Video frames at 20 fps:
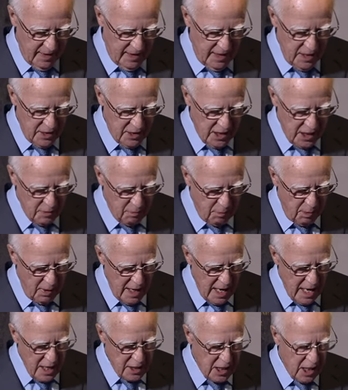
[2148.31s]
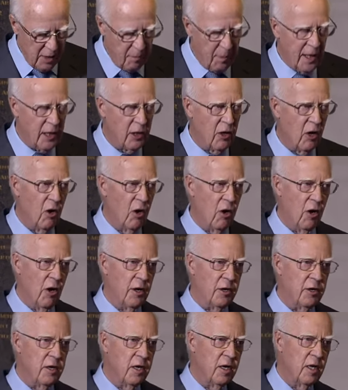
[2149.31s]
He says, blessed be
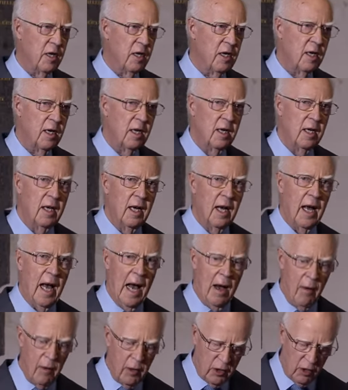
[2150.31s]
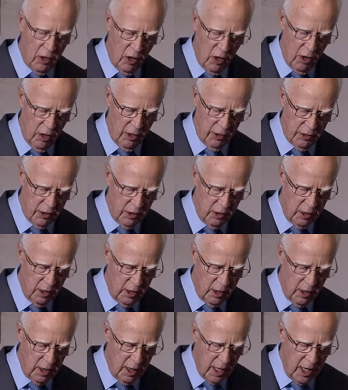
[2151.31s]
God, our God,
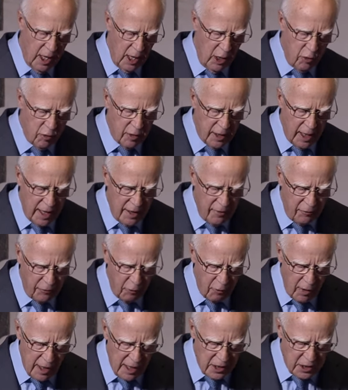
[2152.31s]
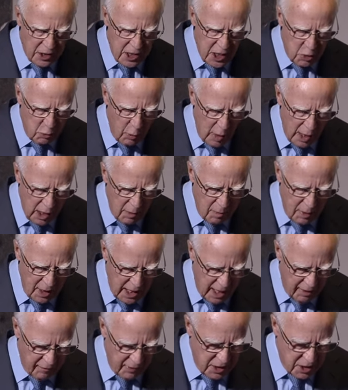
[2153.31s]
who gave for us his
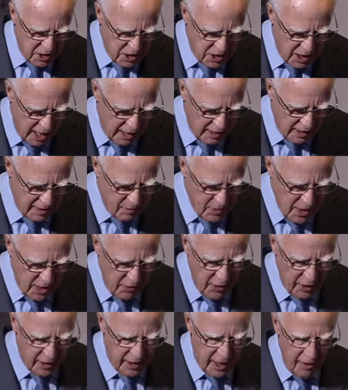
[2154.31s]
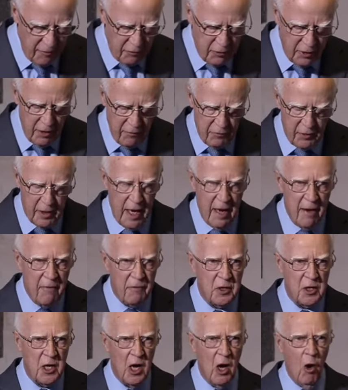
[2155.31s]
well-beloved Son, the gift of
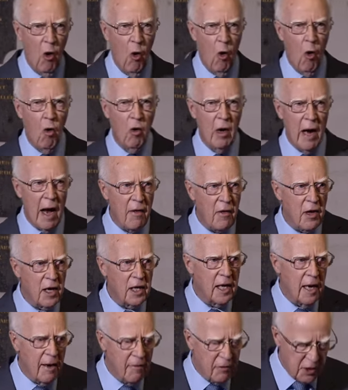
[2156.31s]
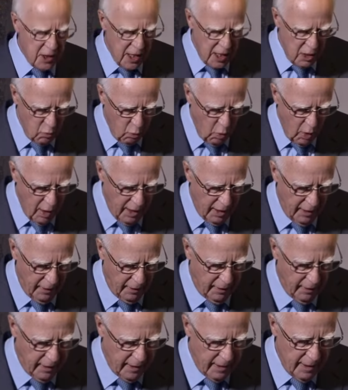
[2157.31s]
gifts, all other gifts in one.